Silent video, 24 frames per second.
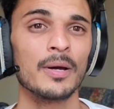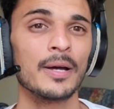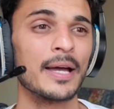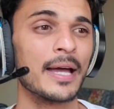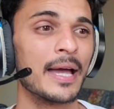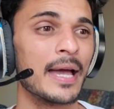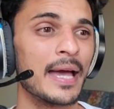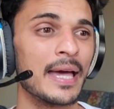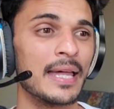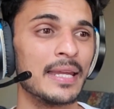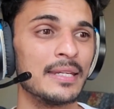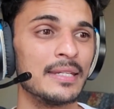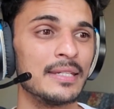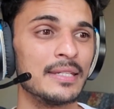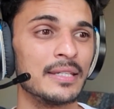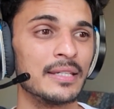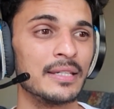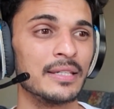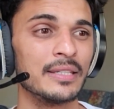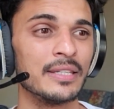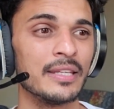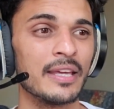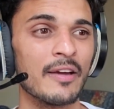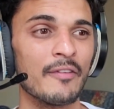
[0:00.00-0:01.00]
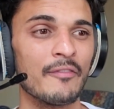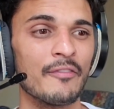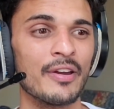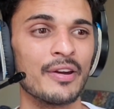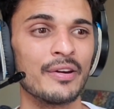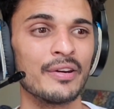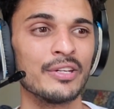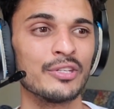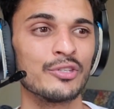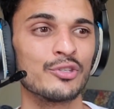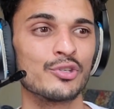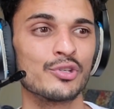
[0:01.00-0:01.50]
and uh, they are
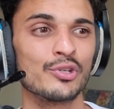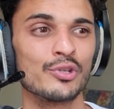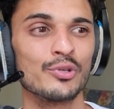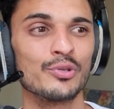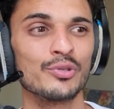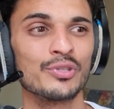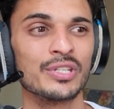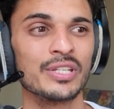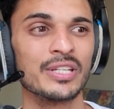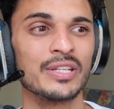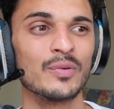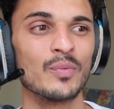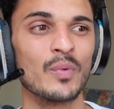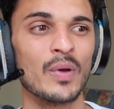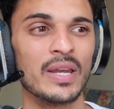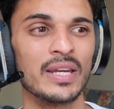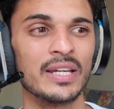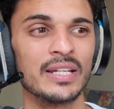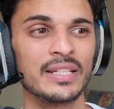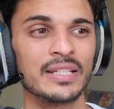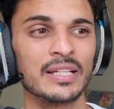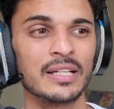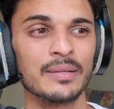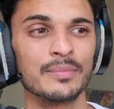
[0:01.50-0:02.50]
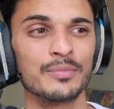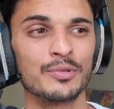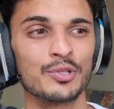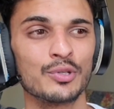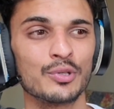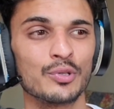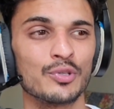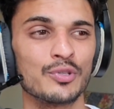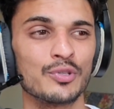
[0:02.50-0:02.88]
very choosy when it comes to